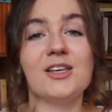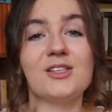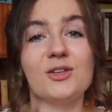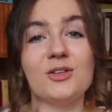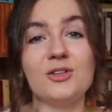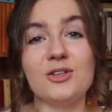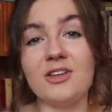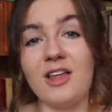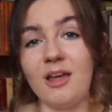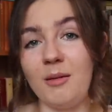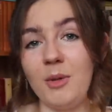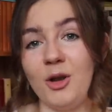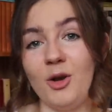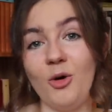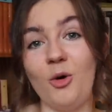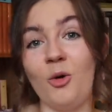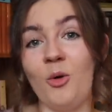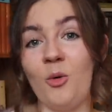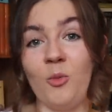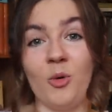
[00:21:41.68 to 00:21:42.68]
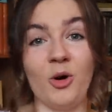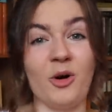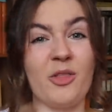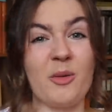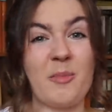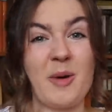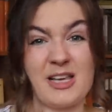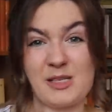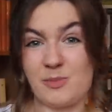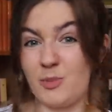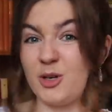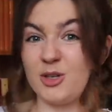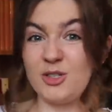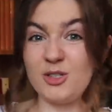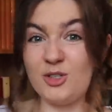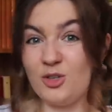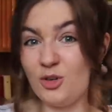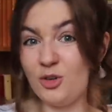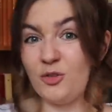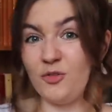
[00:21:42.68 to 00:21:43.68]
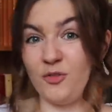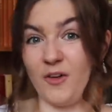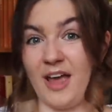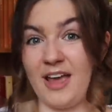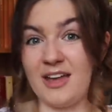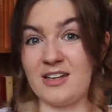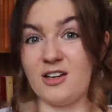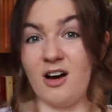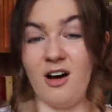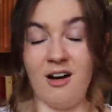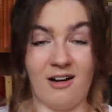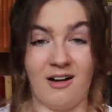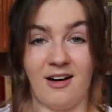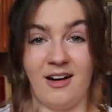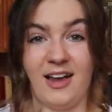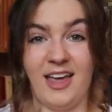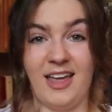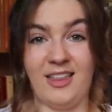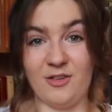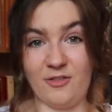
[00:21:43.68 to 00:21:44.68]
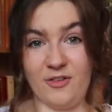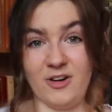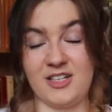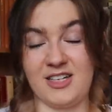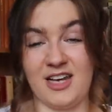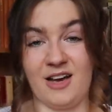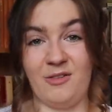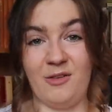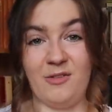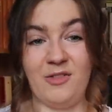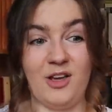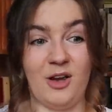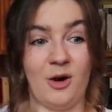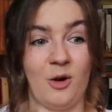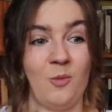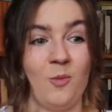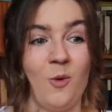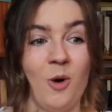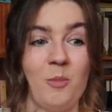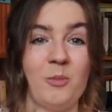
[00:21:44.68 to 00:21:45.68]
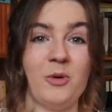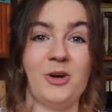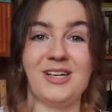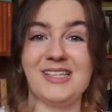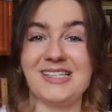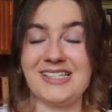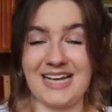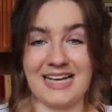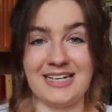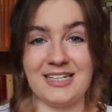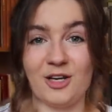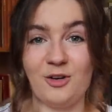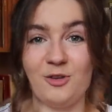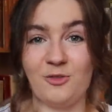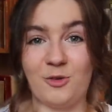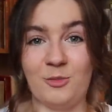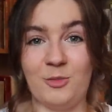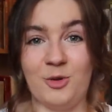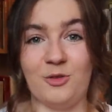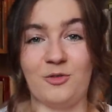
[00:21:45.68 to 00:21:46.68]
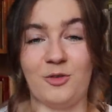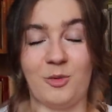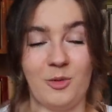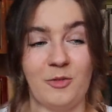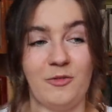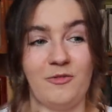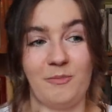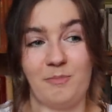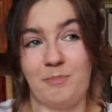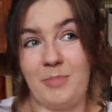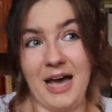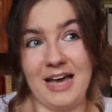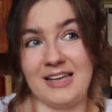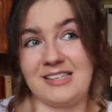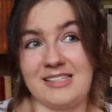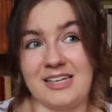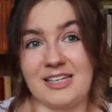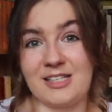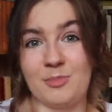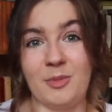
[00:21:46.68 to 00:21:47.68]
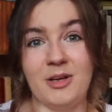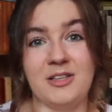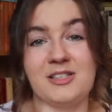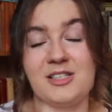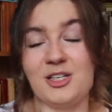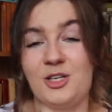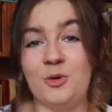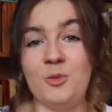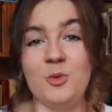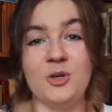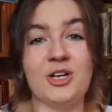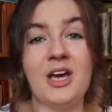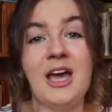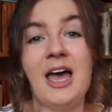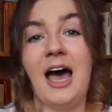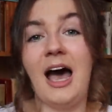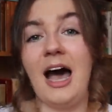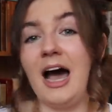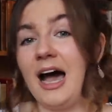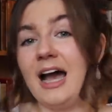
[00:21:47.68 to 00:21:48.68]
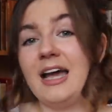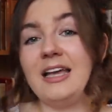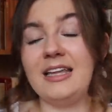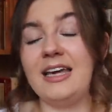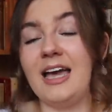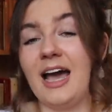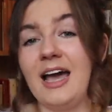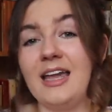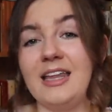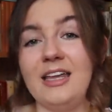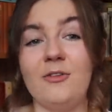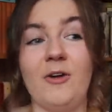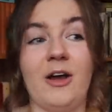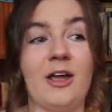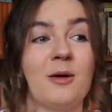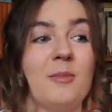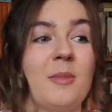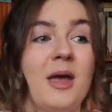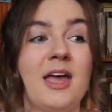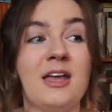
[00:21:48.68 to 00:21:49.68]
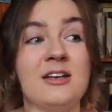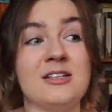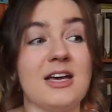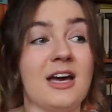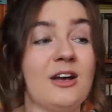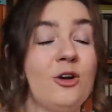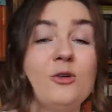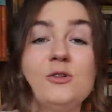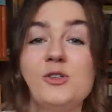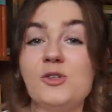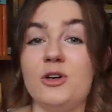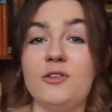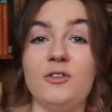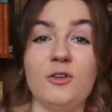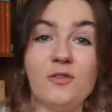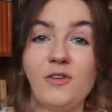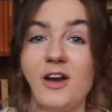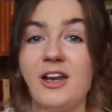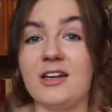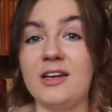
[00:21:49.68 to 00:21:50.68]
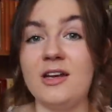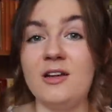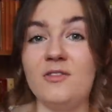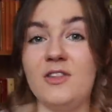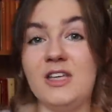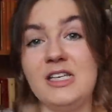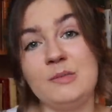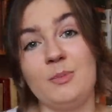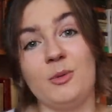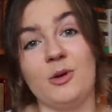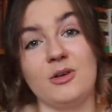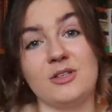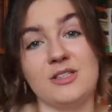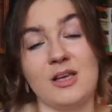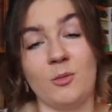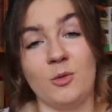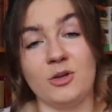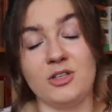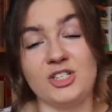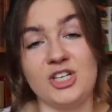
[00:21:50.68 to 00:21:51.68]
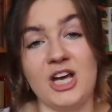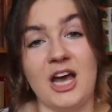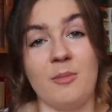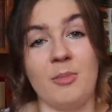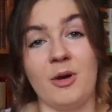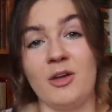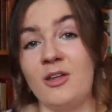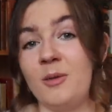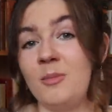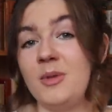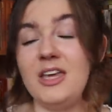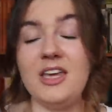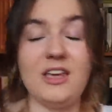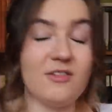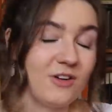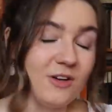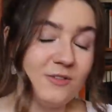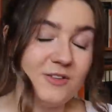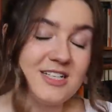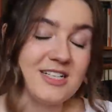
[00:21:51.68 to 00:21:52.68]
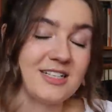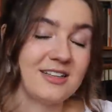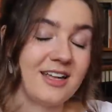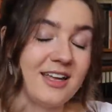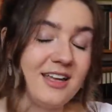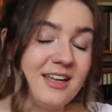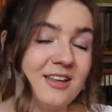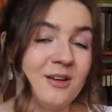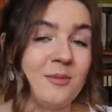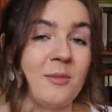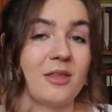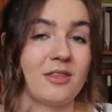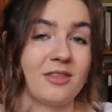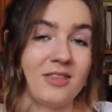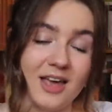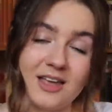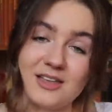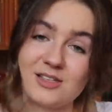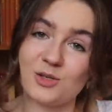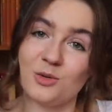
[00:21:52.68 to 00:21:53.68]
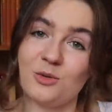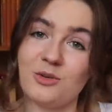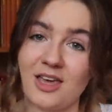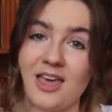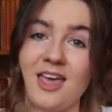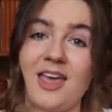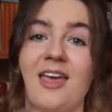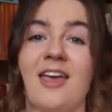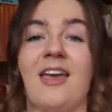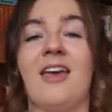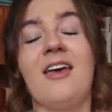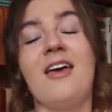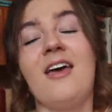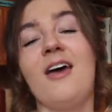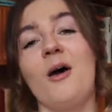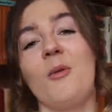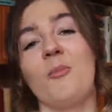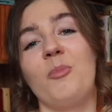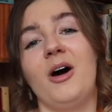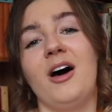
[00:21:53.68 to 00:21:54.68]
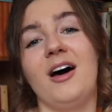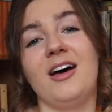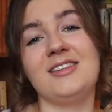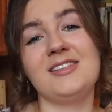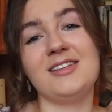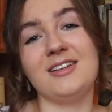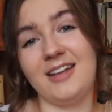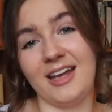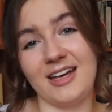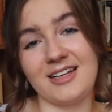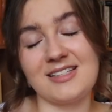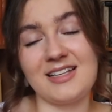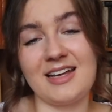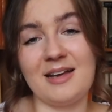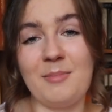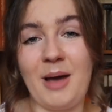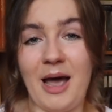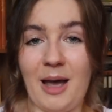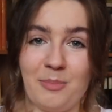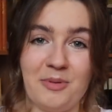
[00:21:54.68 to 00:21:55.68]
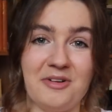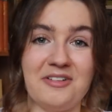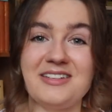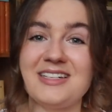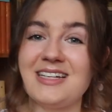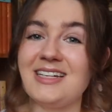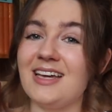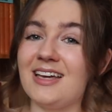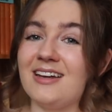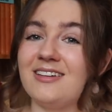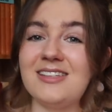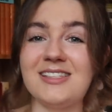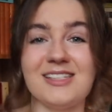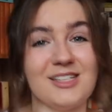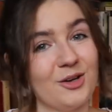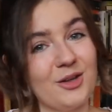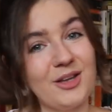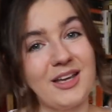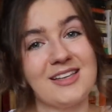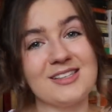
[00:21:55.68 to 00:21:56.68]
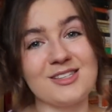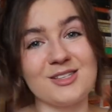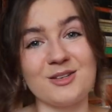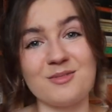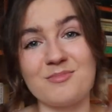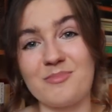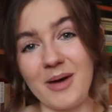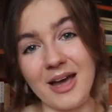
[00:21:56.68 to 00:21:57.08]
So do let me know what the best books you've read are in the first half of the year, what books stand out from you from the past 6 months that you would highly, highly recommend, and also if you've read any of these books and want to chat about them, even if you didn't like them, that's okay. But until next time, happy reading, and I'll see you all again soon.